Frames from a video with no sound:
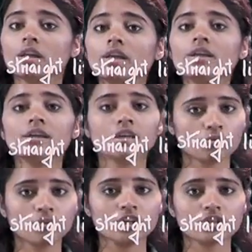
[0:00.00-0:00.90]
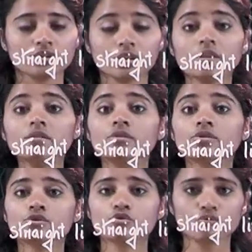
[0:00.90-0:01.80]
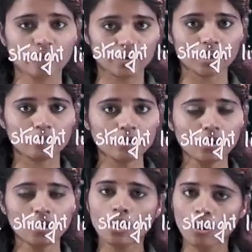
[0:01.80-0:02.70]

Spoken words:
linear equation in two variables.